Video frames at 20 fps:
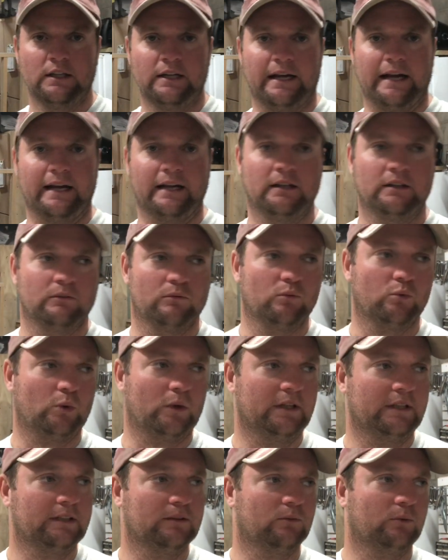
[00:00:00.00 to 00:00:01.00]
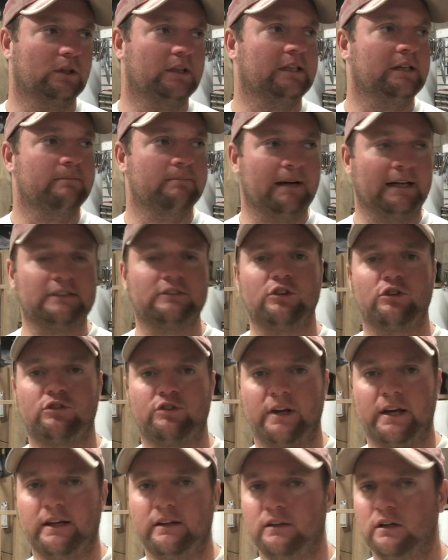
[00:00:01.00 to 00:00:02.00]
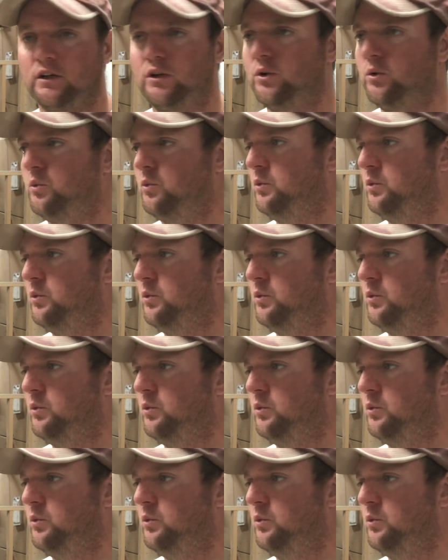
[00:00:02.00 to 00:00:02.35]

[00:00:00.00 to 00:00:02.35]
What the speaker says: And what he meant to say, though,